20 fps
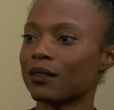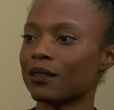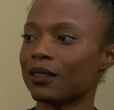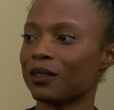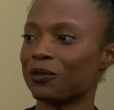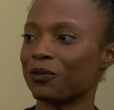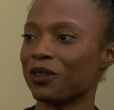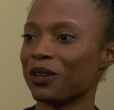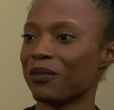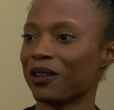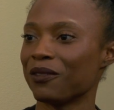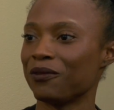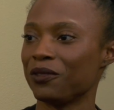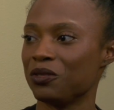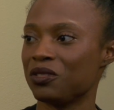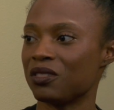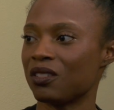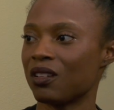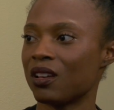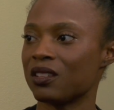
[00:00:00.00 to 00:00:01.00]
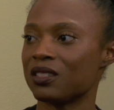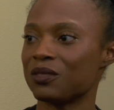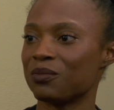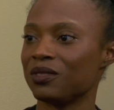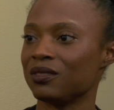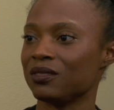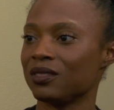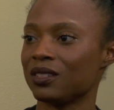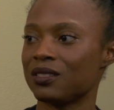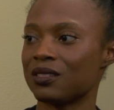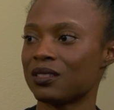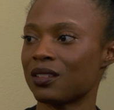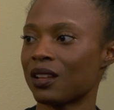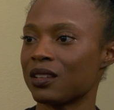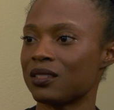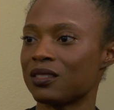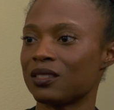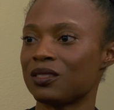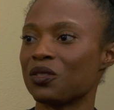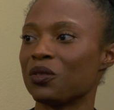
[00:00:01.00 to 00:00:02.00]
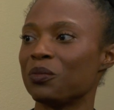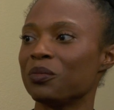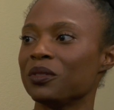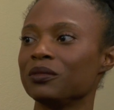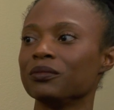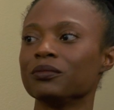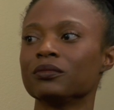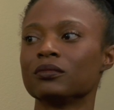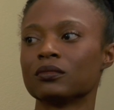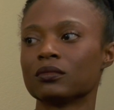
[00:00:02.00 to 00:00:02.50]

That way my future husband could slice it open.